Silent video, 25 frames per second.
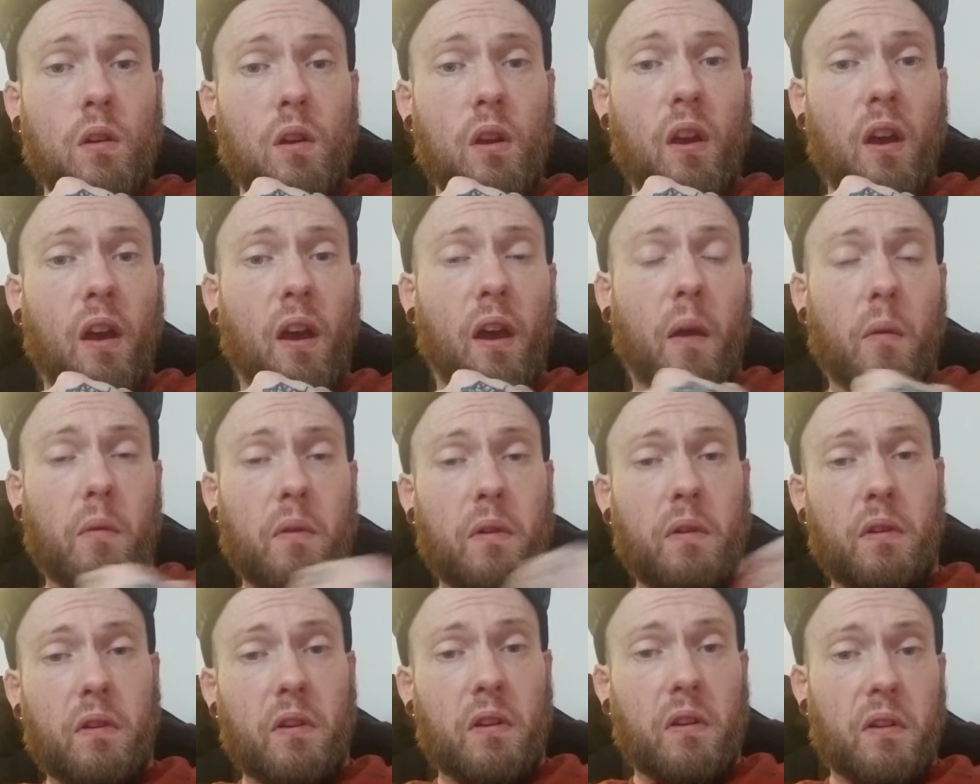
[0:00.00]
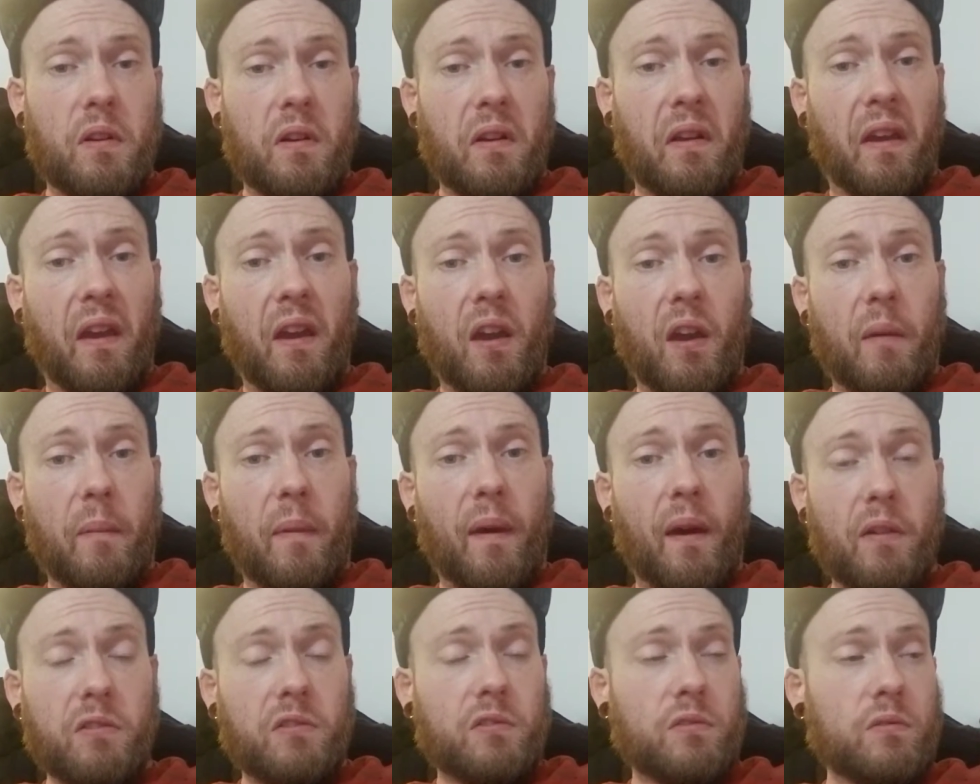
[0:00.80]
I really didn't care
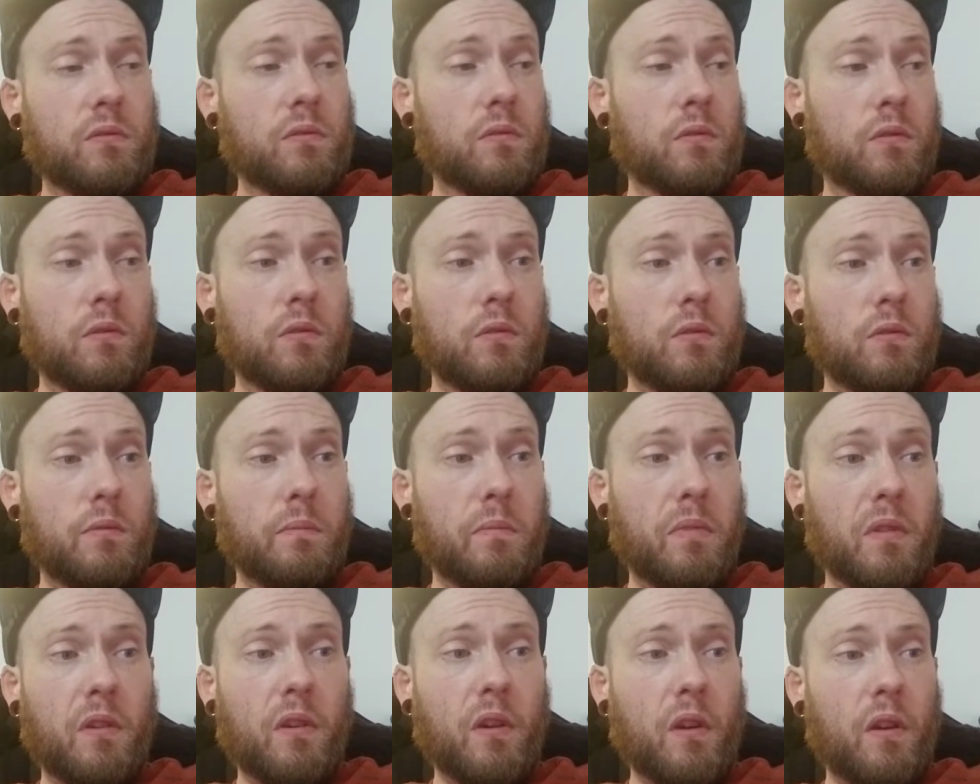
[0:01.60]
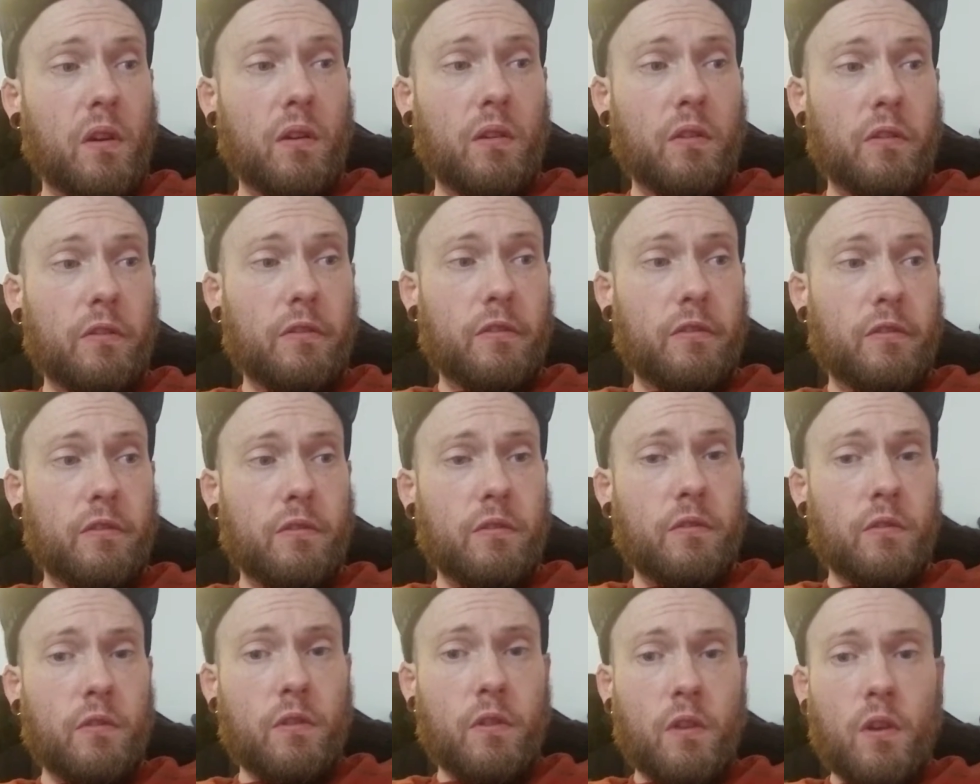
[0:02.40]
about school because
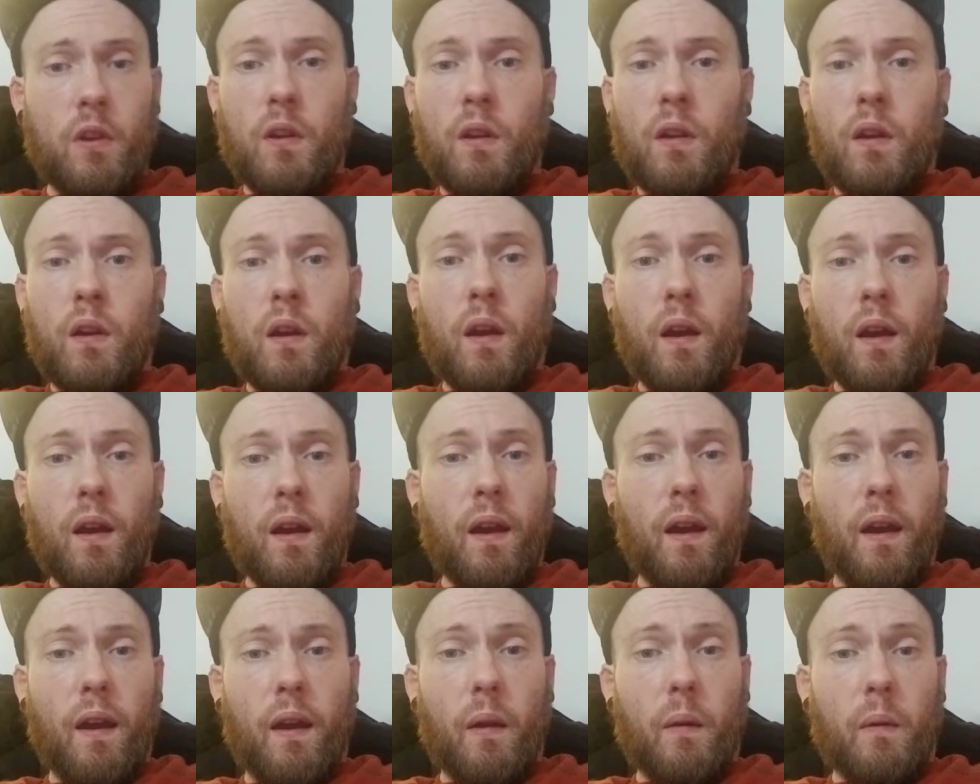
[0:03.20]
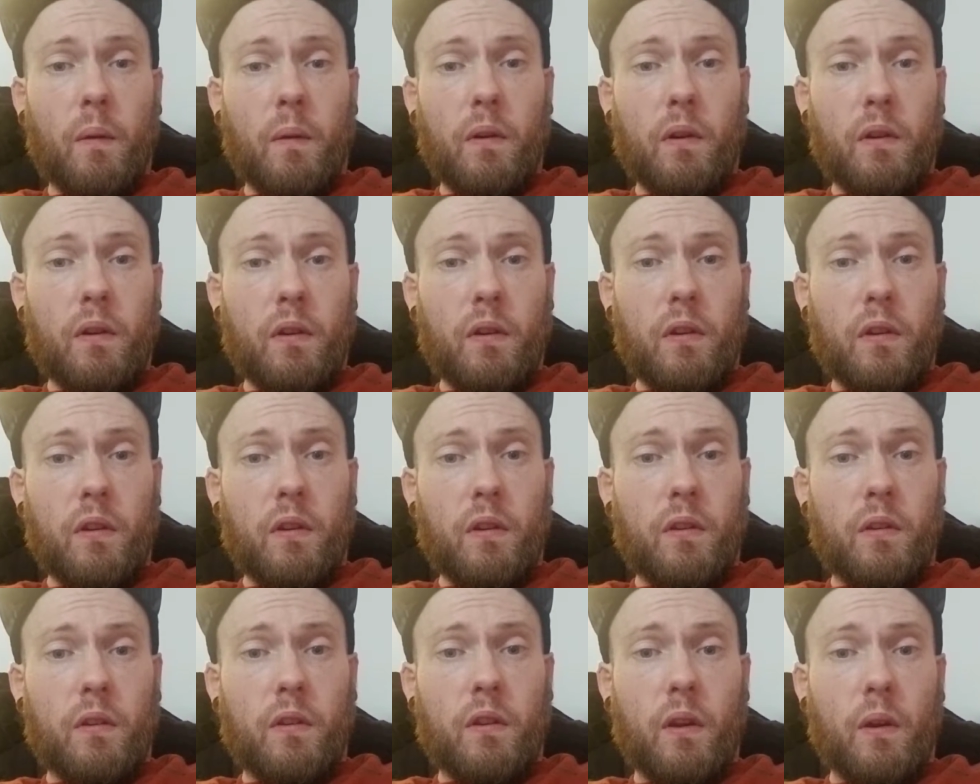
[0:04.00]
I
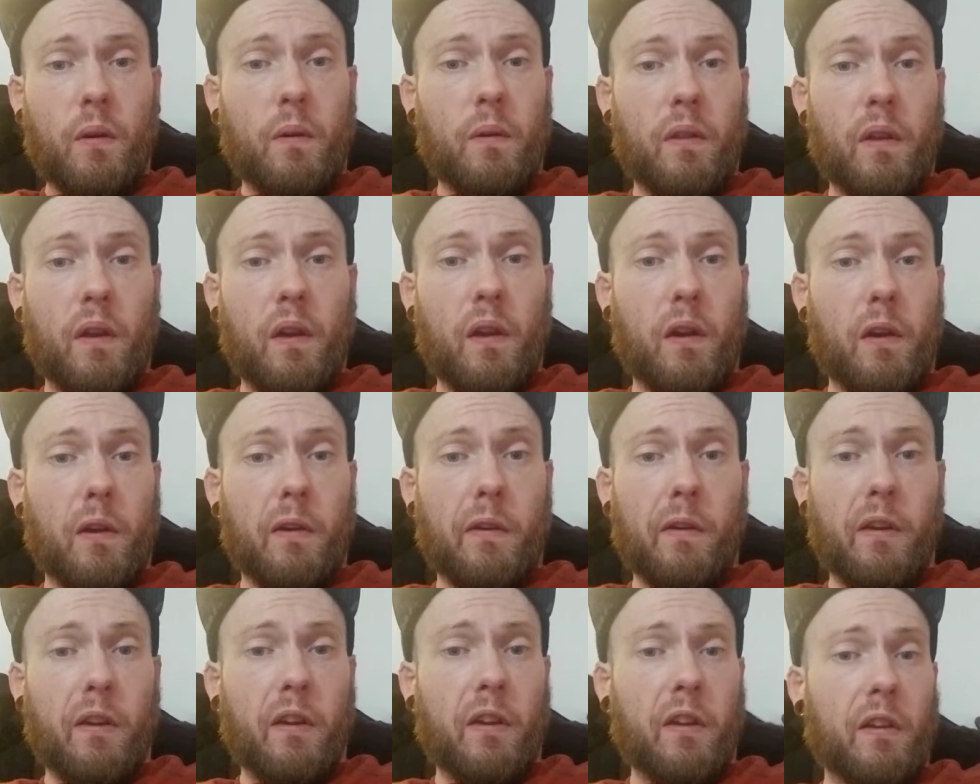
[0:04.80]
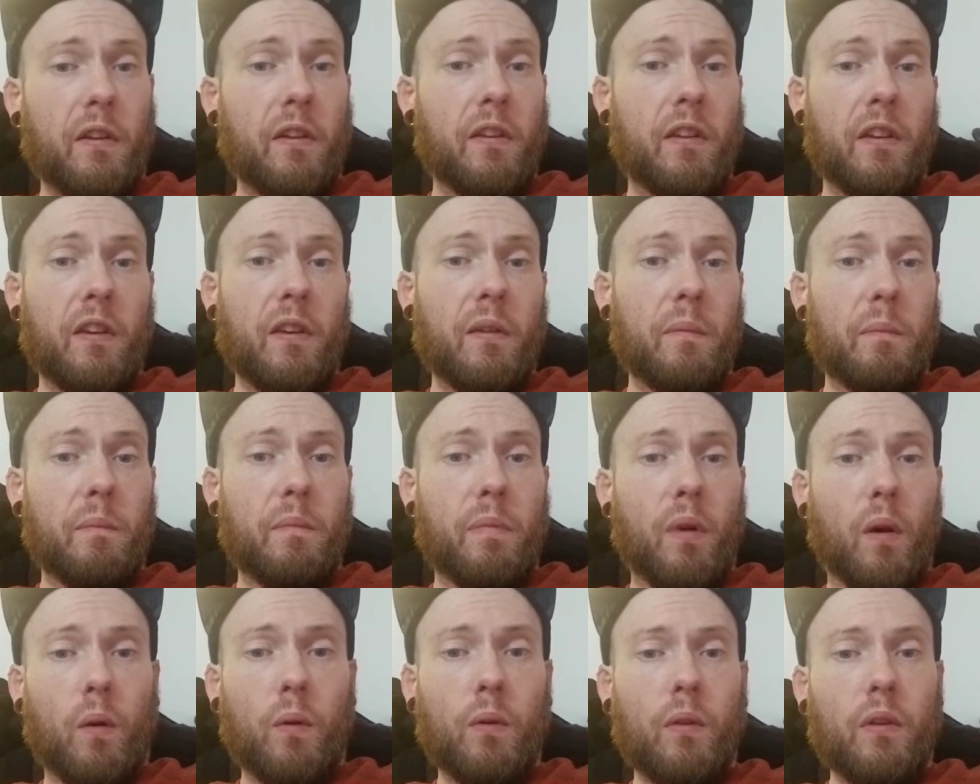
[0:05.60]
would go there and get
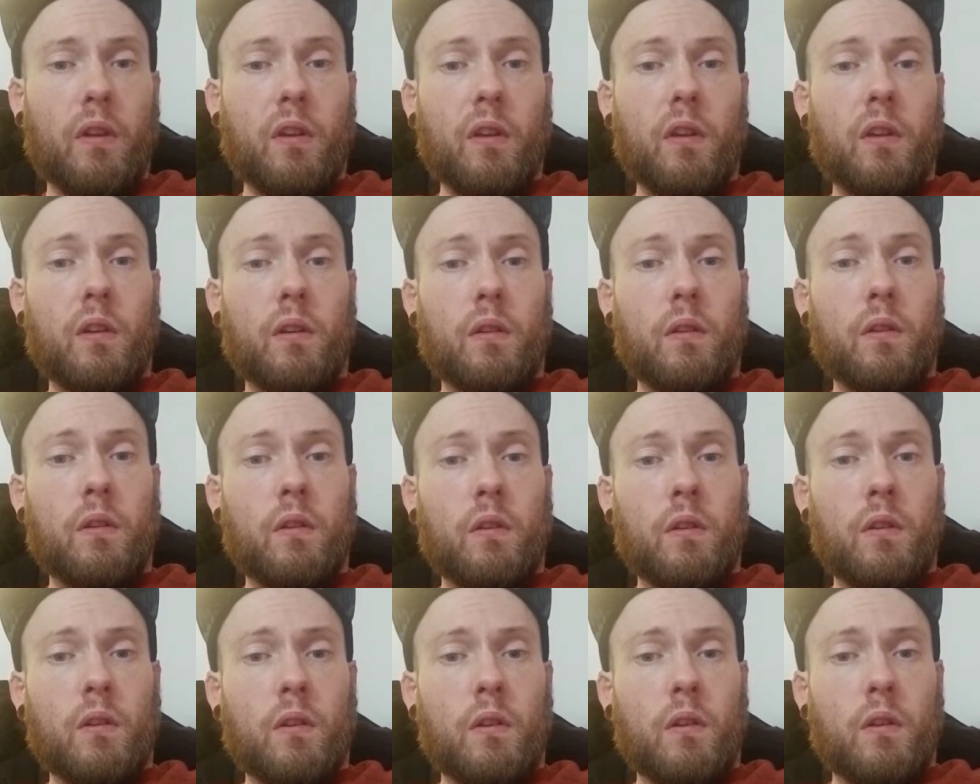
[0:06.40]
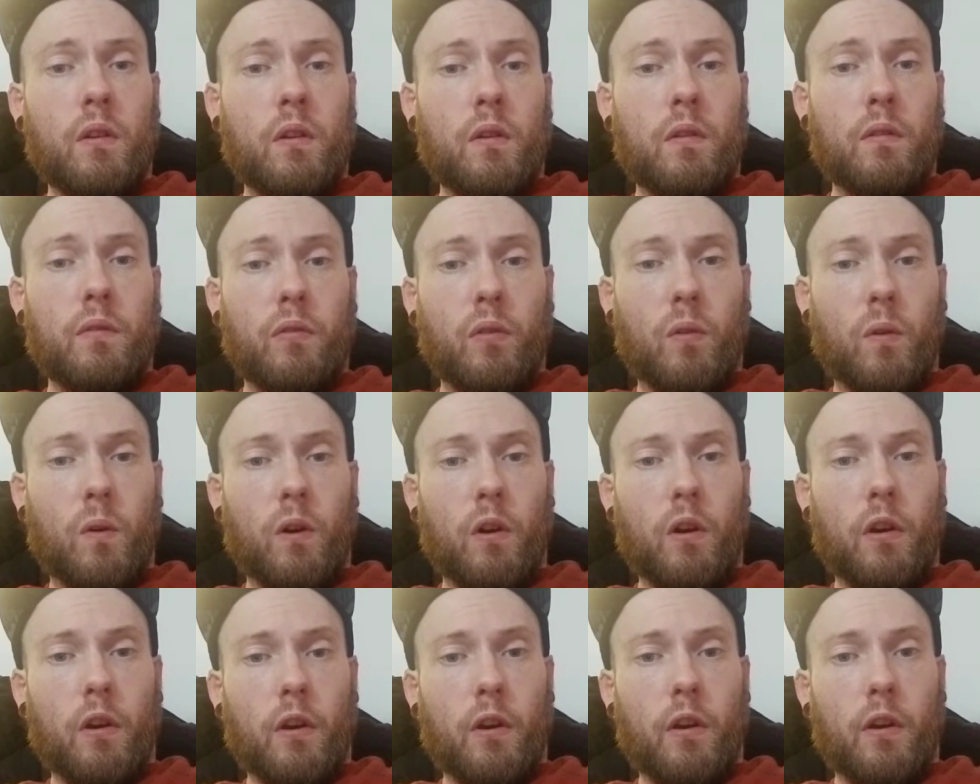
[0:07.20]
bullied
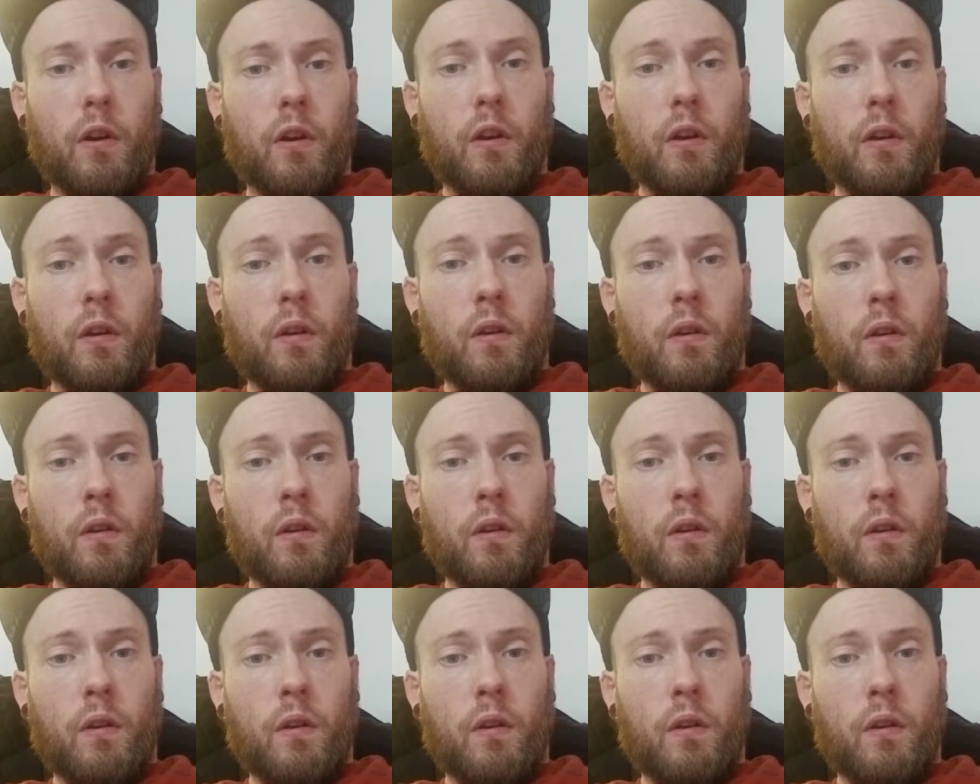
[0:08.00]
for